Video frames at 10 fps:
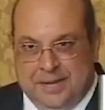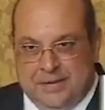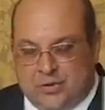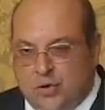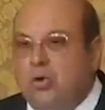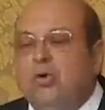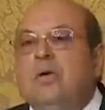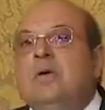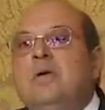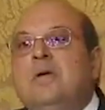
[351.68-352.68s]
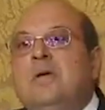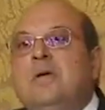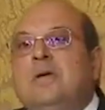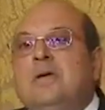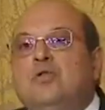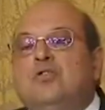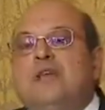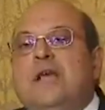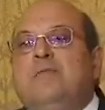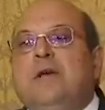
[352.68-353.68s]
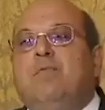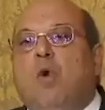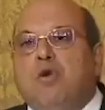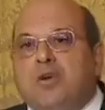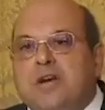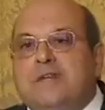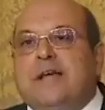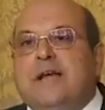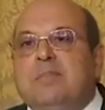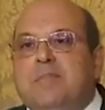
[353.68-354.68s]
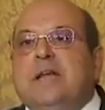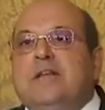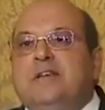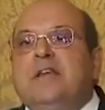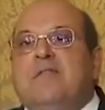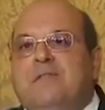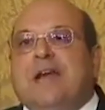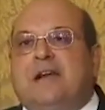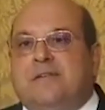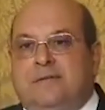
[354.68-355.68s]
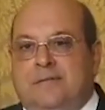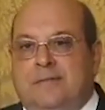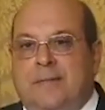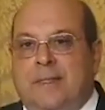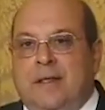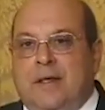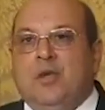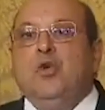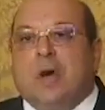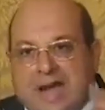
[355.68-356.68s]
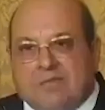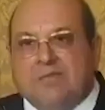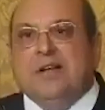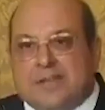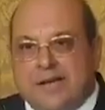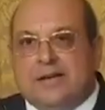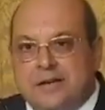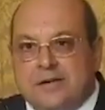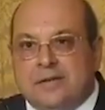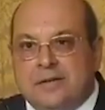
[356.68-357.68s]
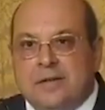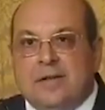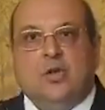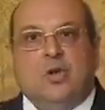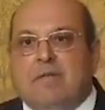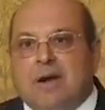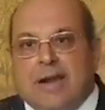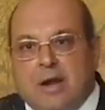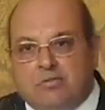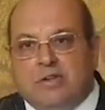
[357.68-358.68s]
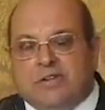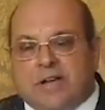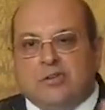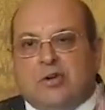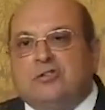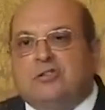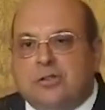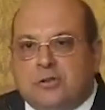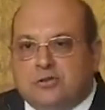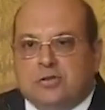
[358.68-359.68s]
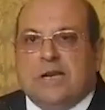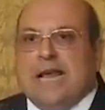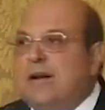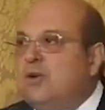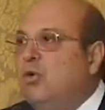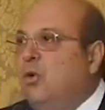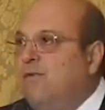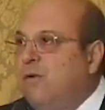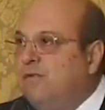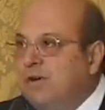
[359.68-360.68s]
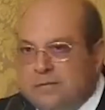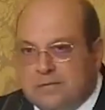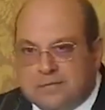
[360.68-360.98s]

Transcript: So, to say we won't decide means in effect, you have decided. You have allowed this unconstitutional act to go forward